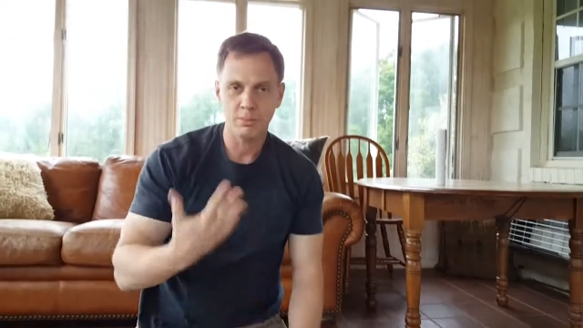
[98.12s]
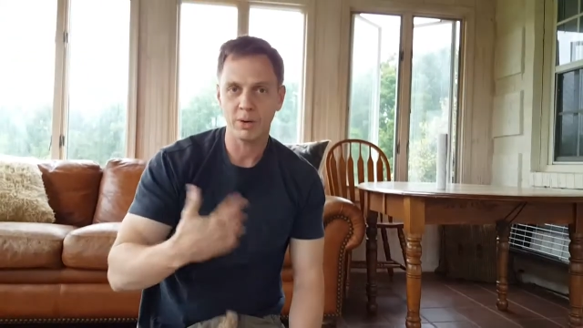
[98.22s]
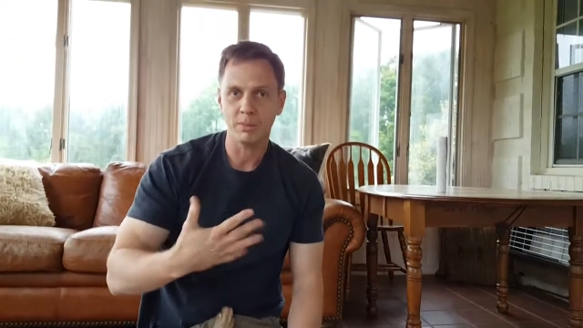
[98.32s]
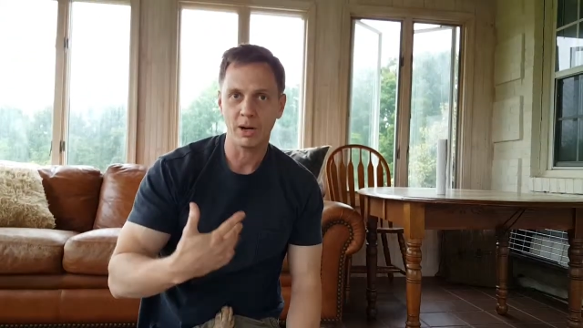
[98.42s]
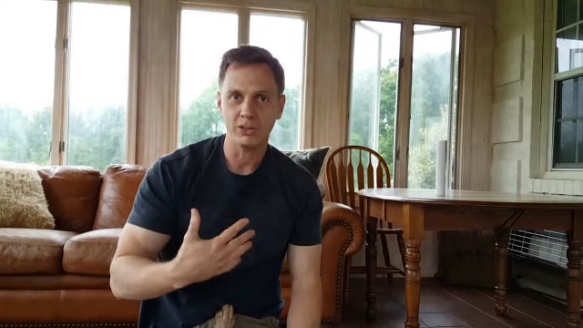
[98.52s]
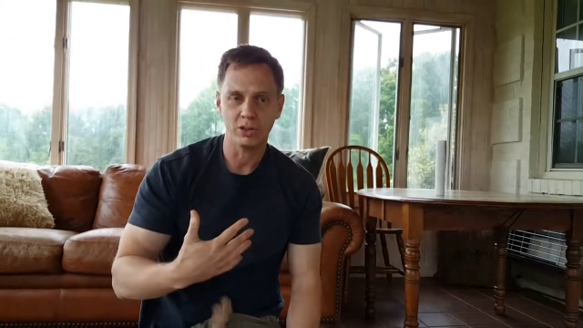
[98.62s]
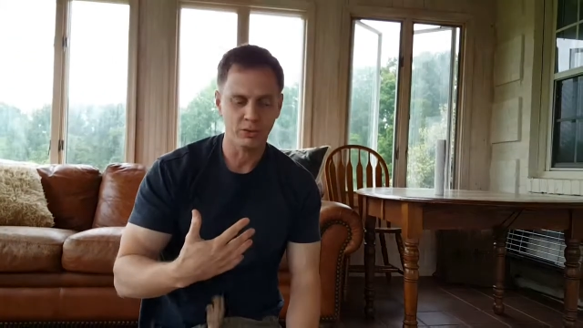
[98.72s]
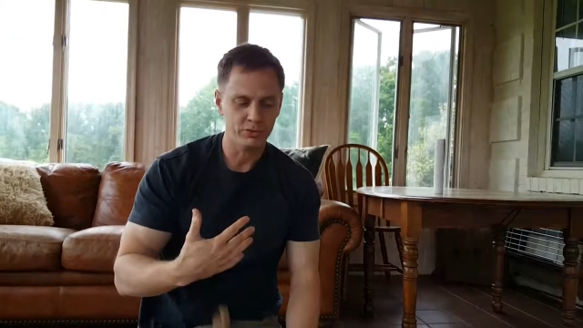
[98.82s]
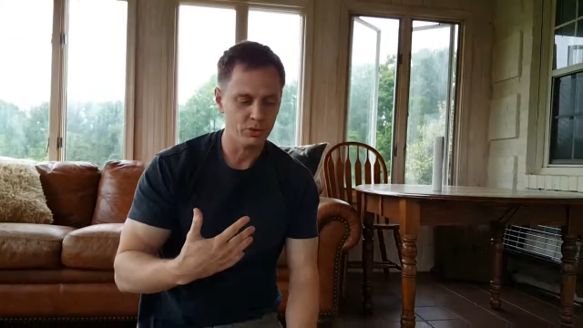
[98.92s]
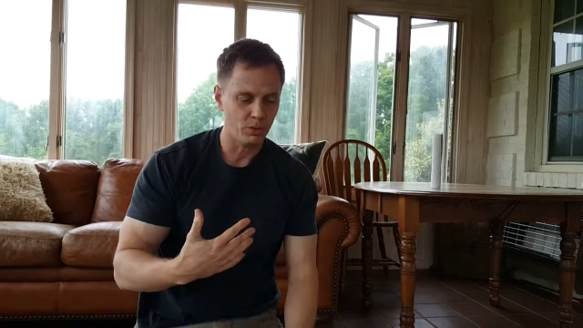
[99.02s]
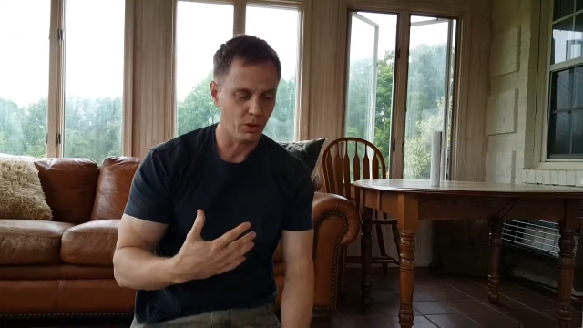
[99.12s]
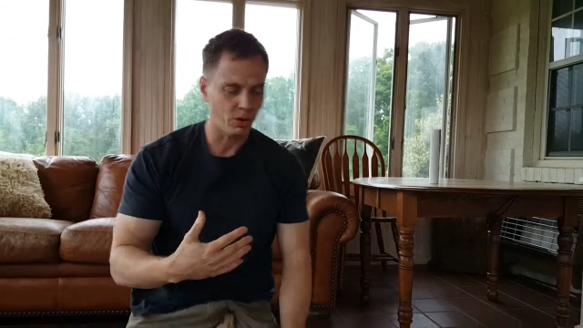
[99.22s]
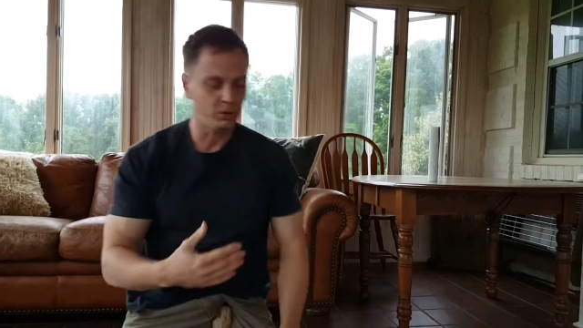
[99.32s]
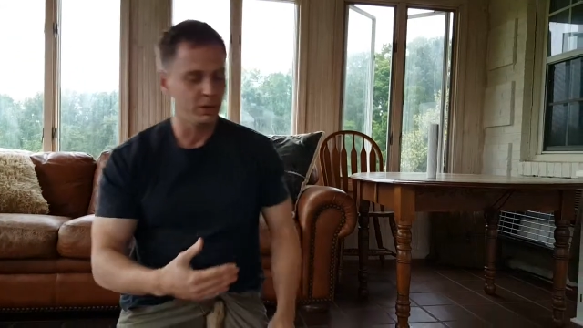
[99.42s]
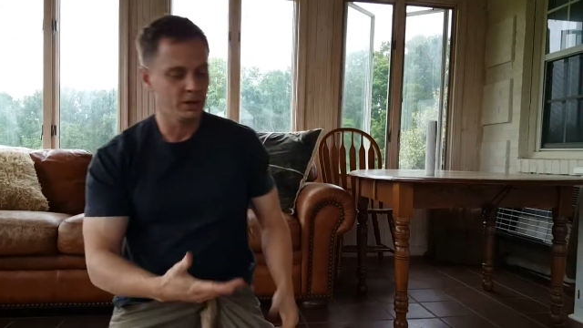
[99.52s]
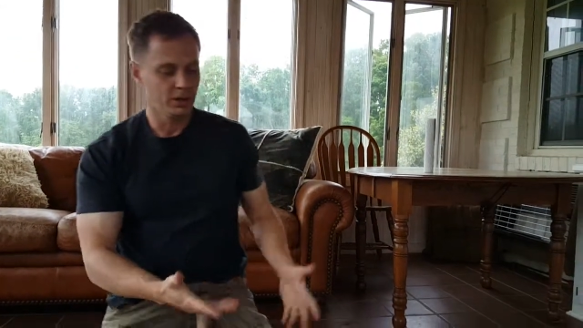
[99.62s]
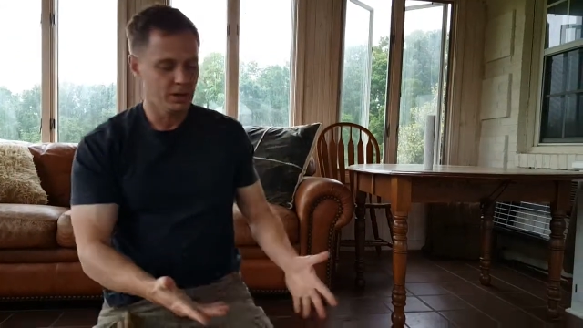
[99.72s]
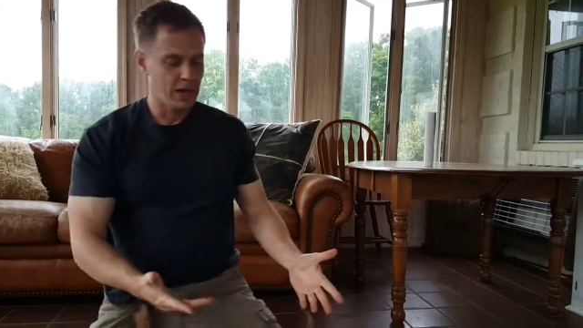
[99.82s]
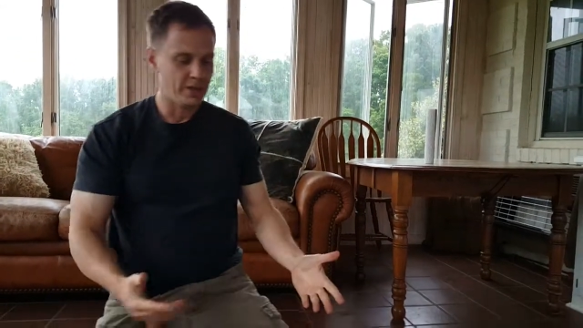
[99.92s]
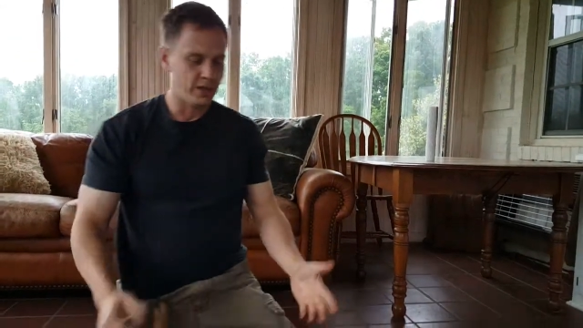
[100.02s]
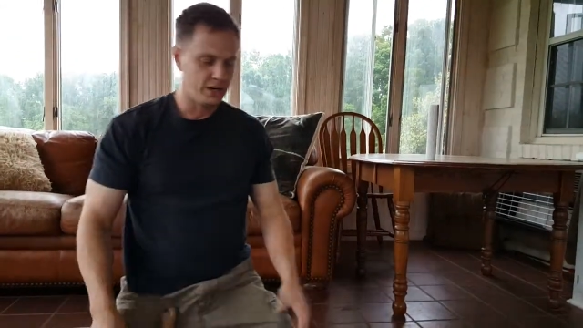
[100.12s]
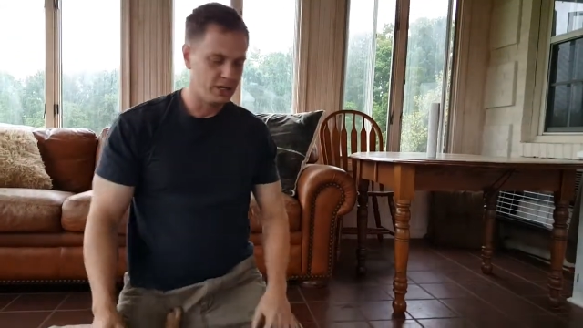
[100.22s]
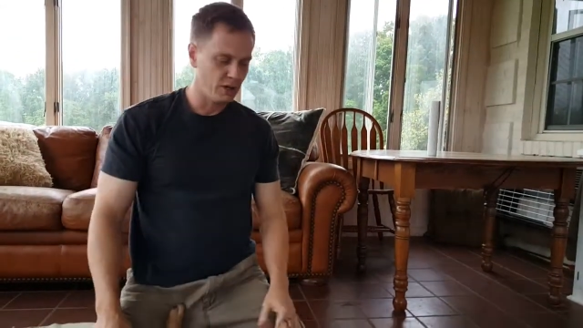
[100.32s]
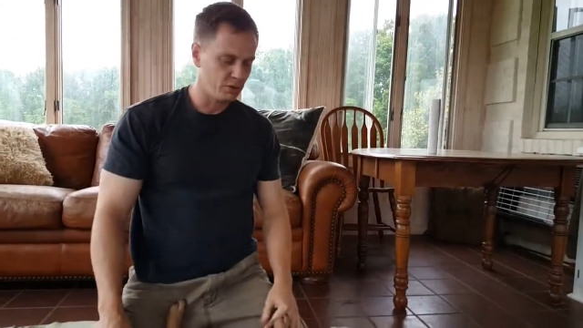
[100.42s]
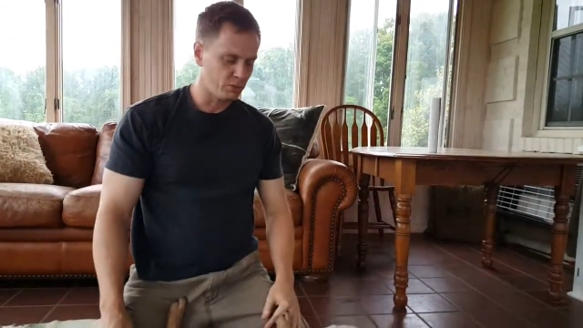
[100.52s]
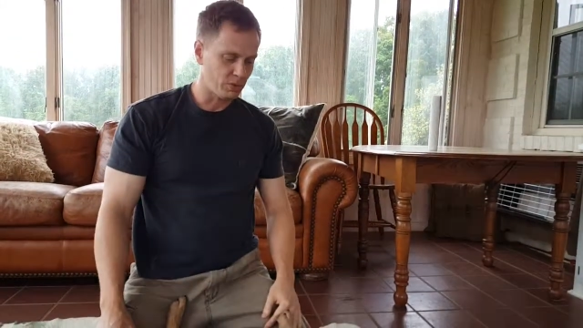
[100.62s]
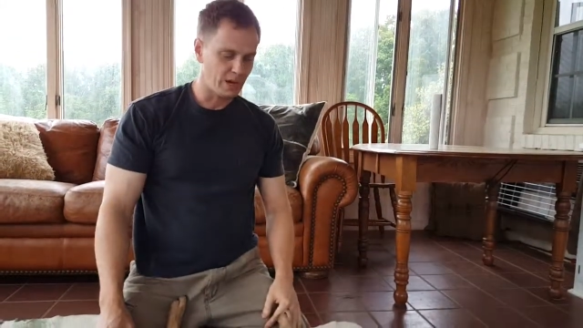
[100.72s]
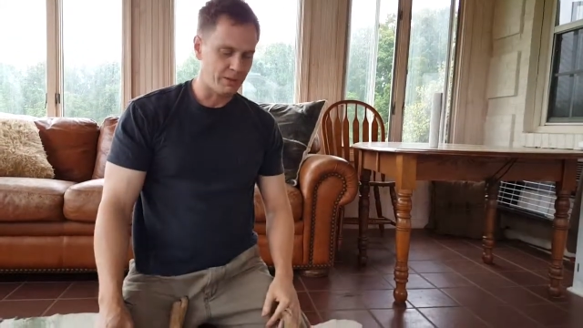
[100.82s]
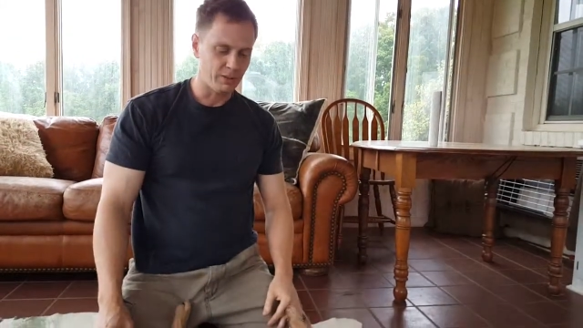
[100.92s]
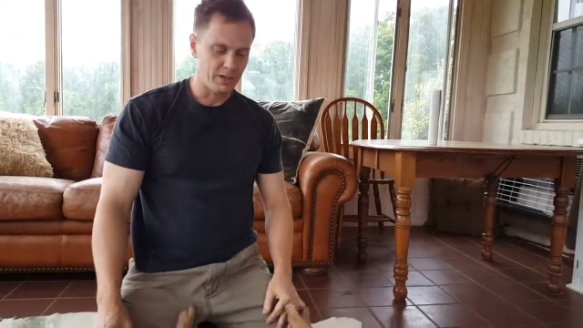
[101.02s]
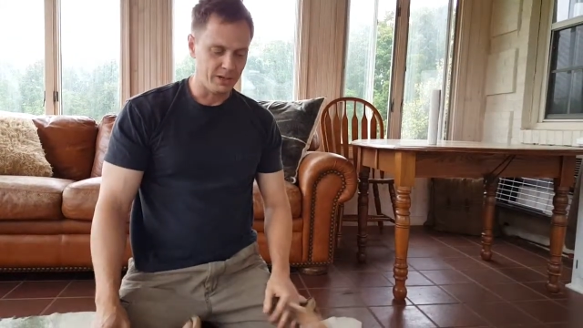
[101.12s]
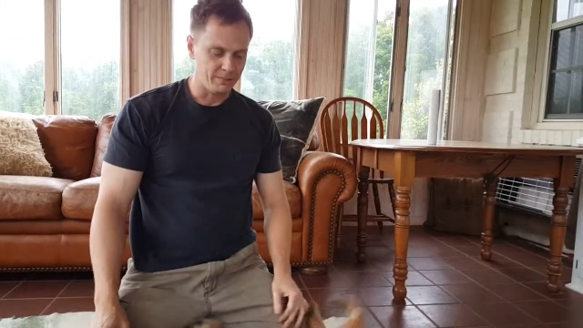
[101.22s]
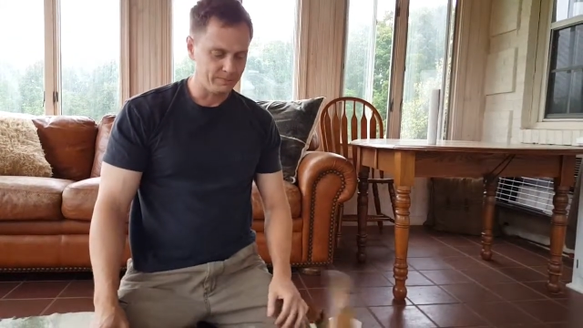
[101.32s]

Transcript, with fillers: bring myself to a halt, and then he knows we're not playing.